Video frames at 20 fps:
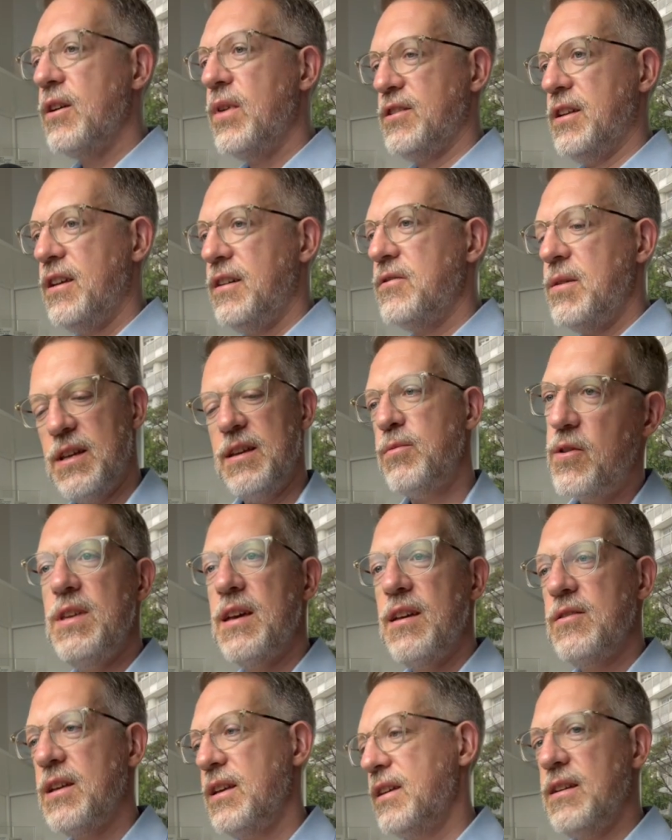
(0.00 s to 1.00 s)
random
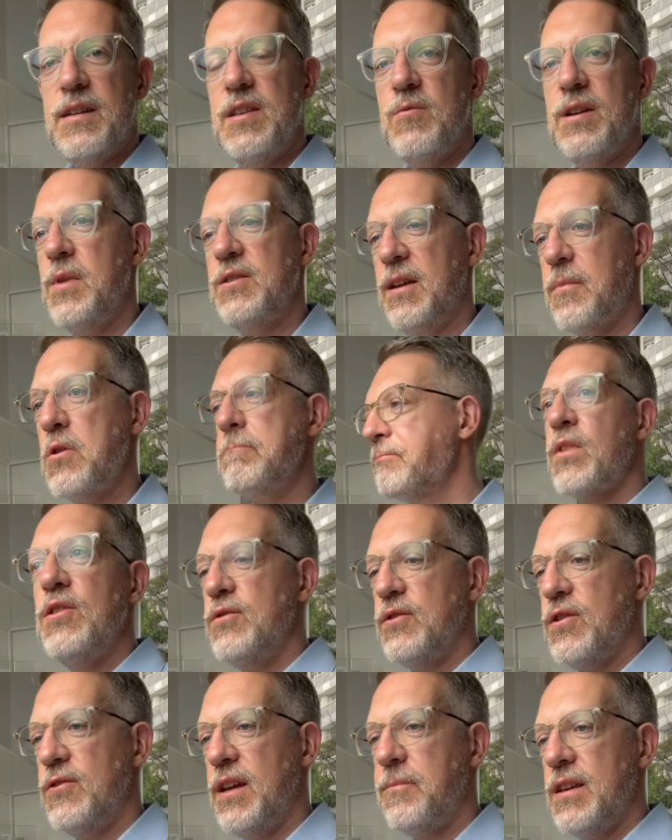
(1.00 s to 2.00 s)
AI demos thrown
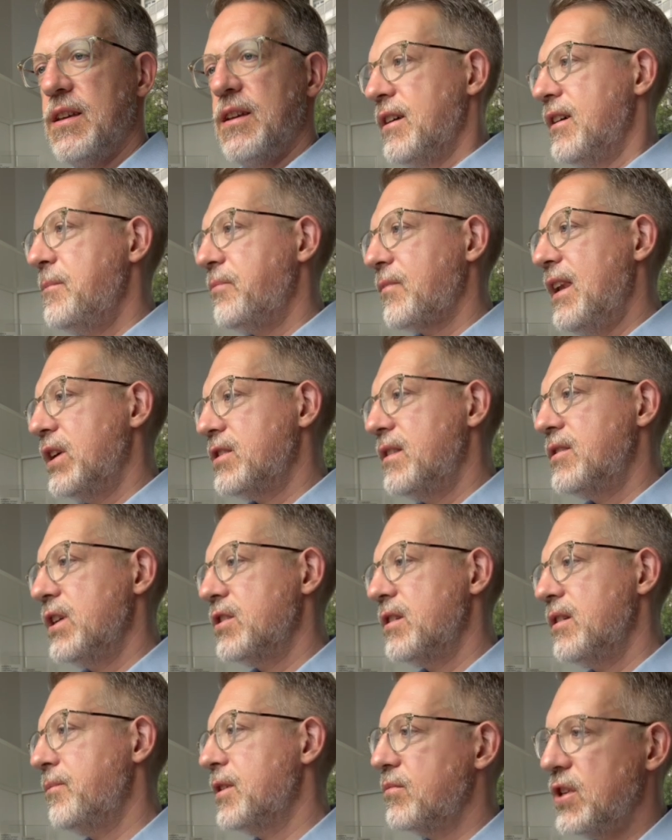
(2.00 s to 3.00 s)
together. No,
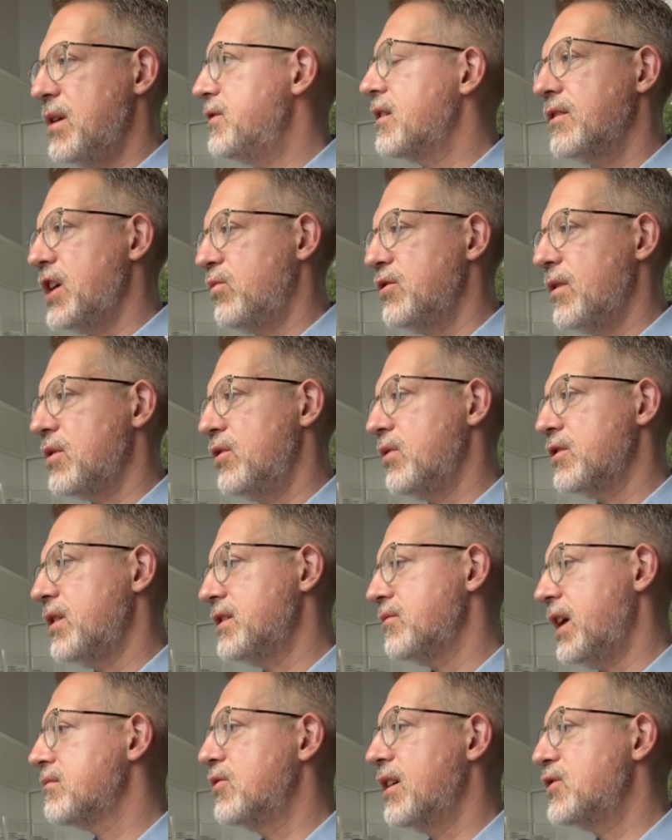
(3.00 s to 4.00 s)
no, definitely not. It
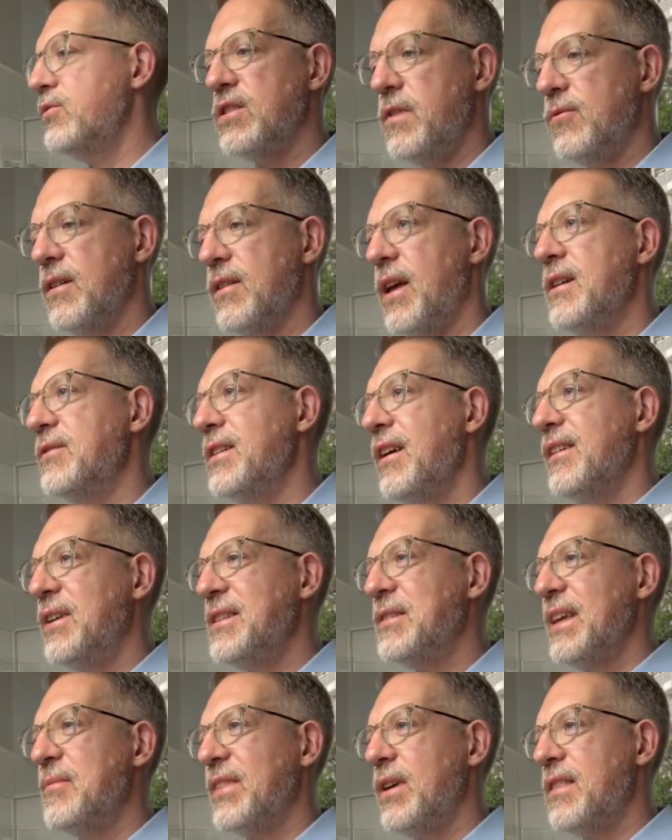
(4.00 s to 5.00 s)
followed the
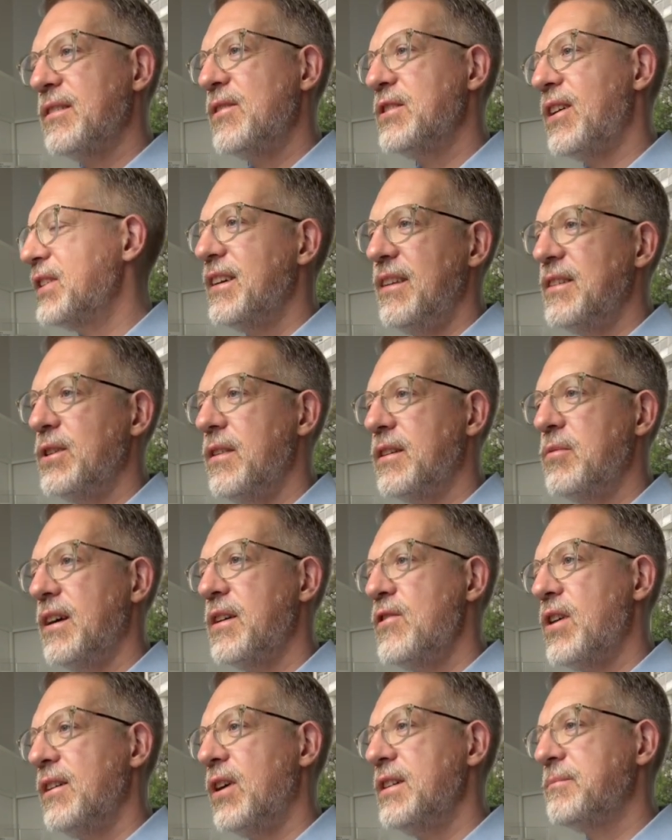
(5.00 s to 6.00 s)
actual process
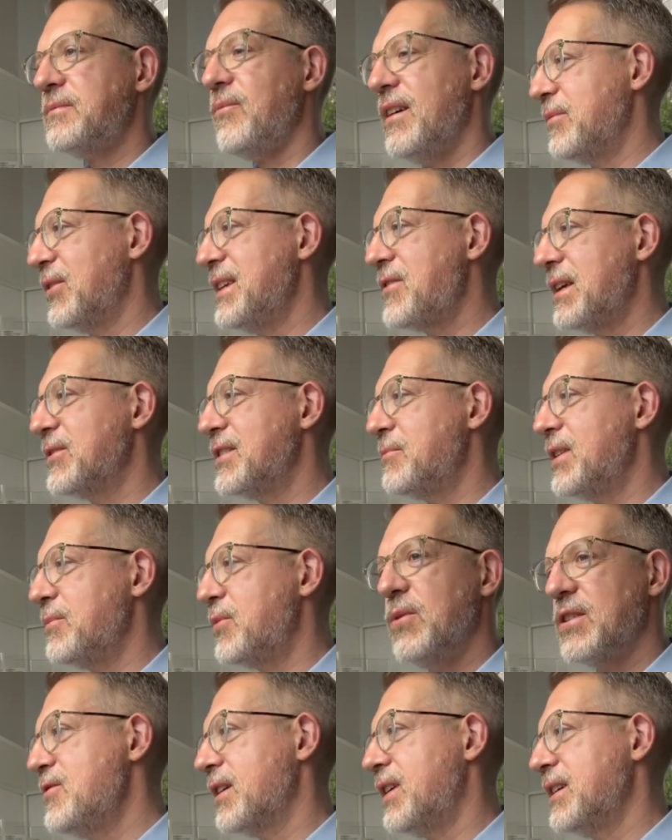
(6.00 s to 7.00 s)
of
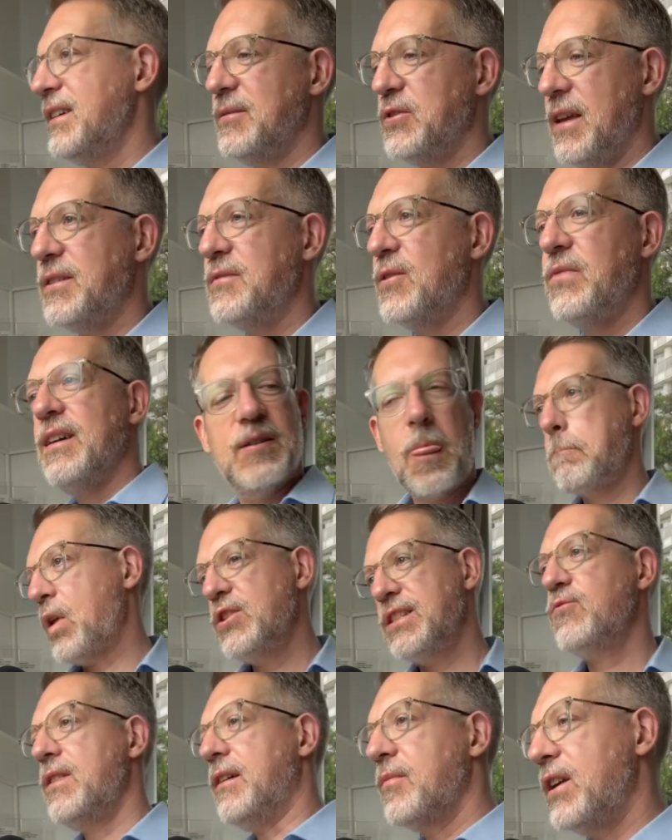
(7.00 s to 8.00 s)
drafting a patent
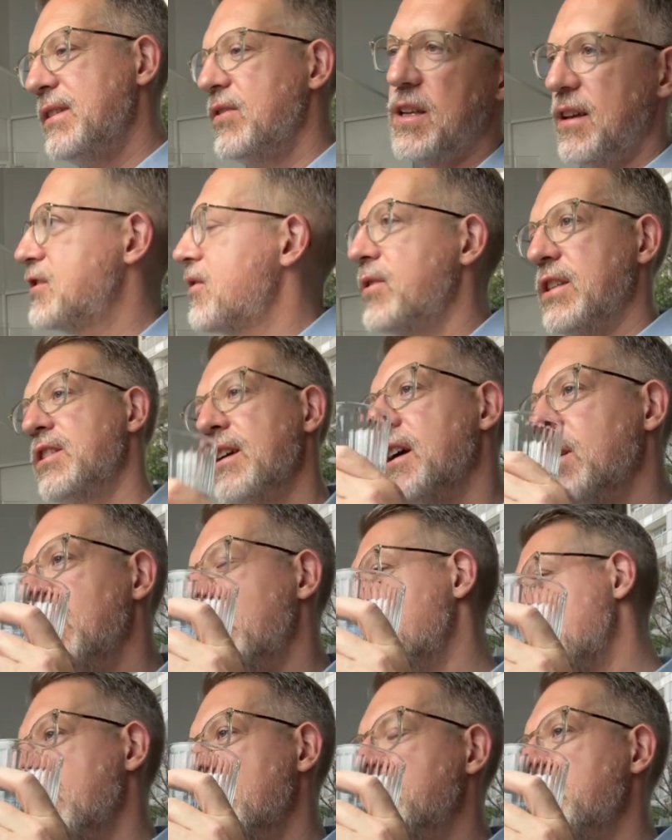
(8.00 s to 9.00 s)
application, like
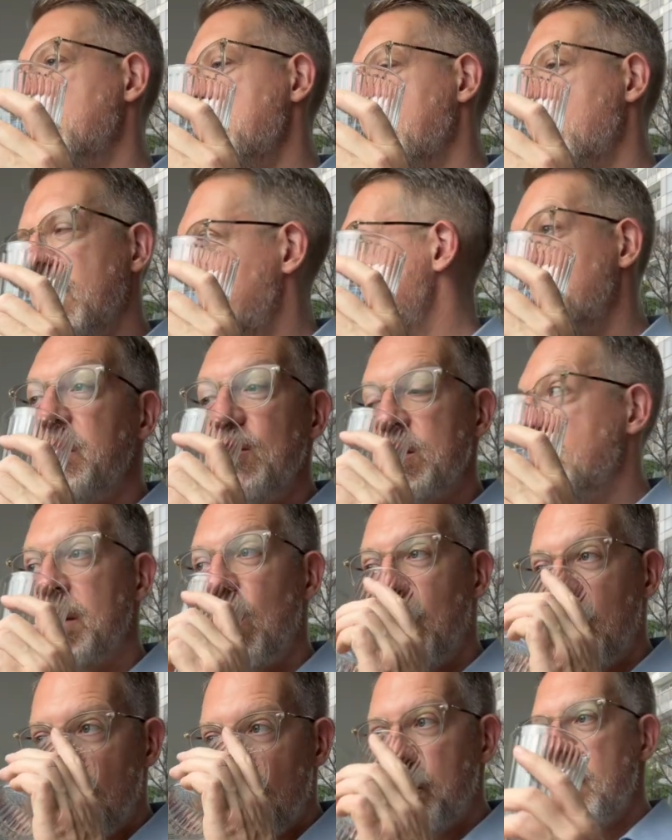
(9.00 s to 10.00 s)
step by step. So they
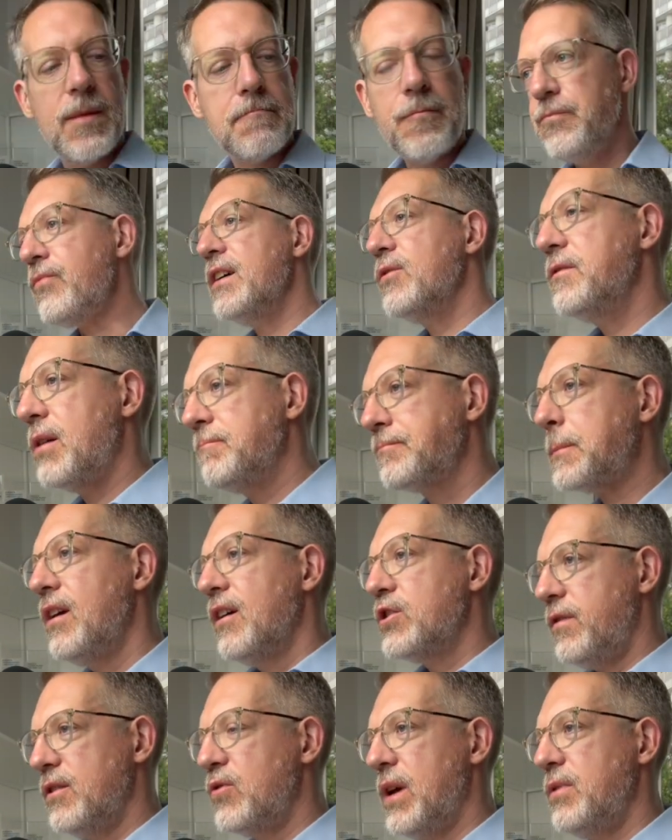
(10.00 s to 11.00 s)
started with the very
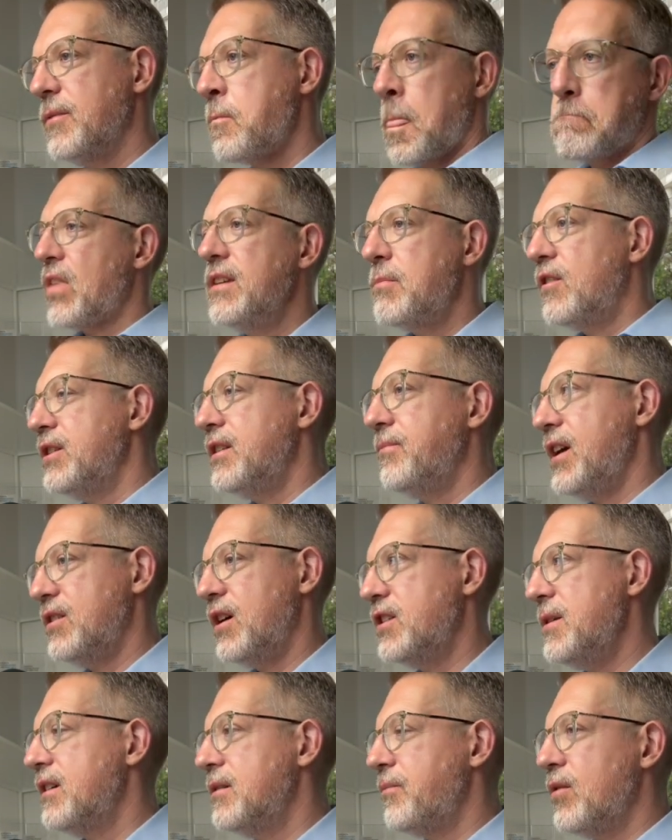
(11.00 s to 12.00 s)
basics, right?
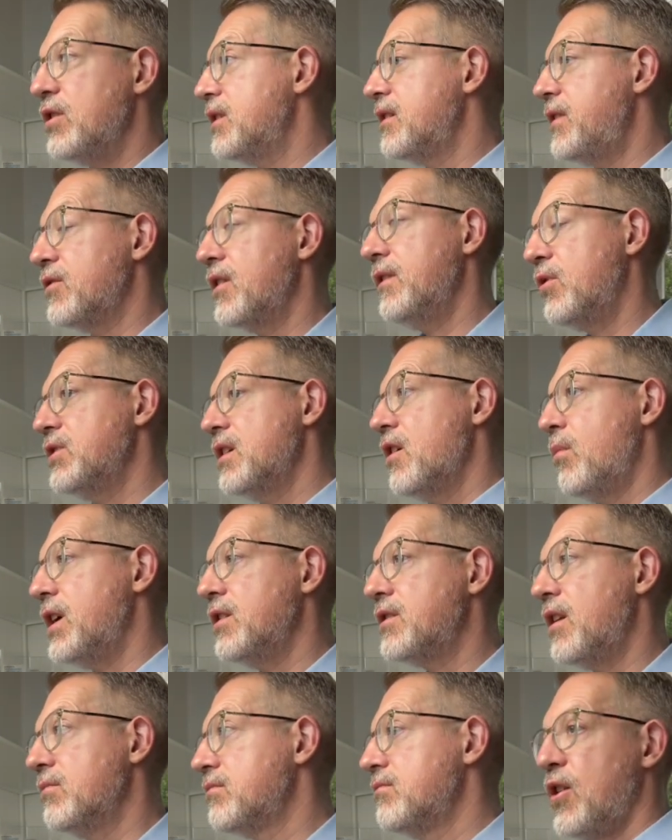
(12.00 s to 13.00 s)
Understanding the invention
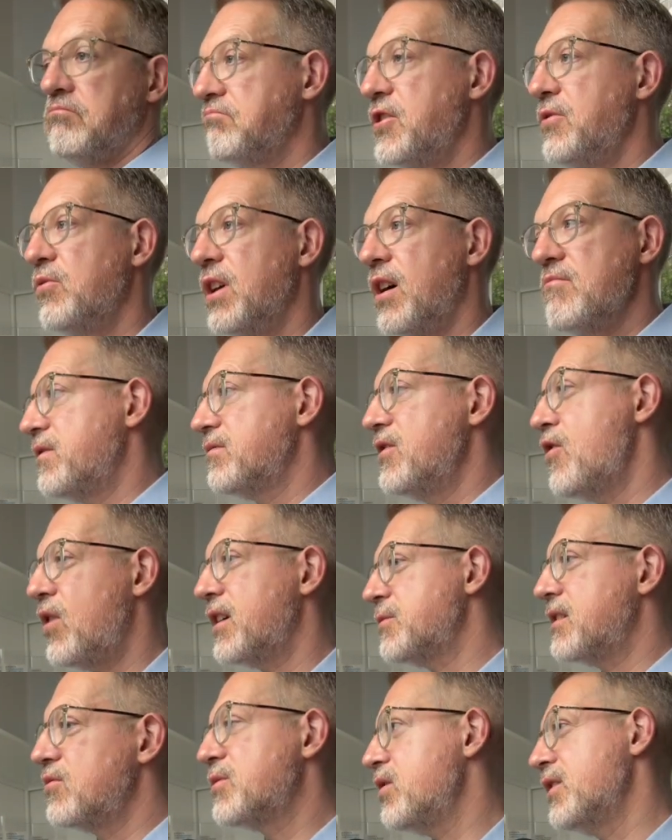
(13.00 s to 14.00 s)
itself you have
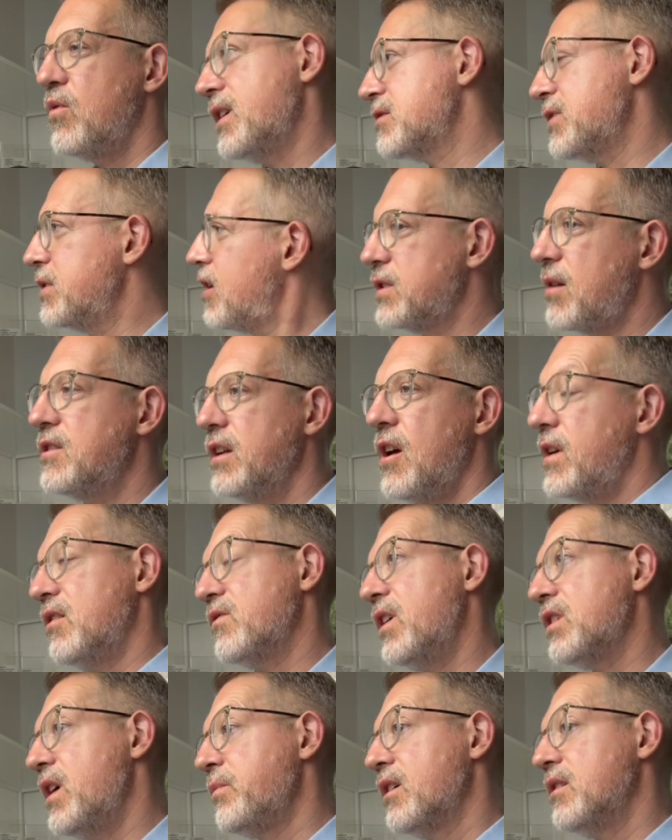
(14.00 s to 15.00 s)
to know what you're dealing with
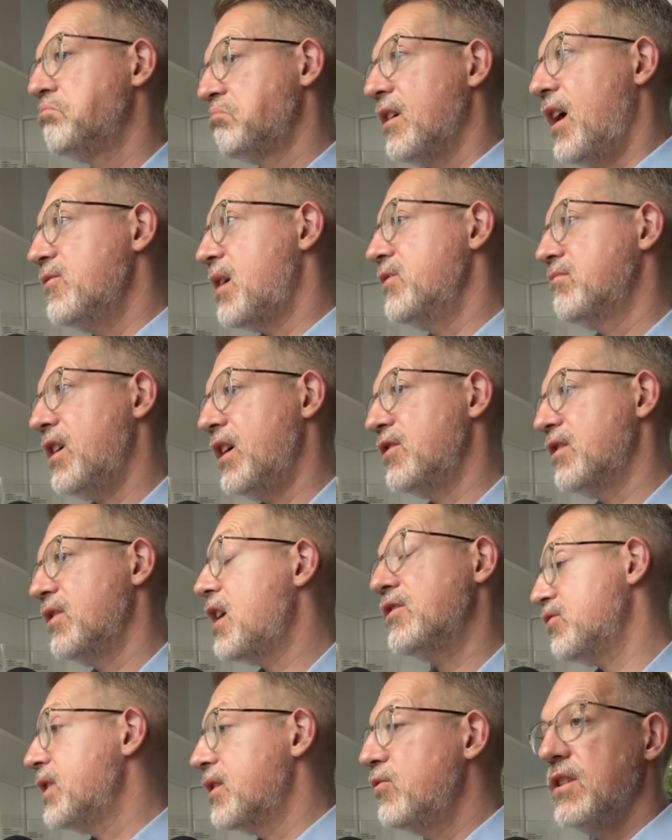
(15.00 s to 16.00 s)
before you can even start
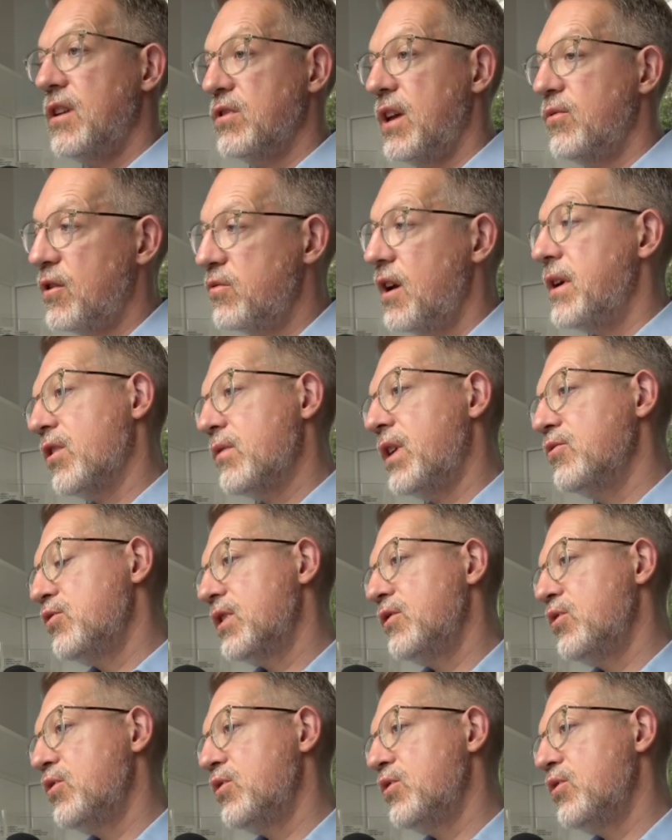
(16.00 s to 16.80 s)
thinking about patents.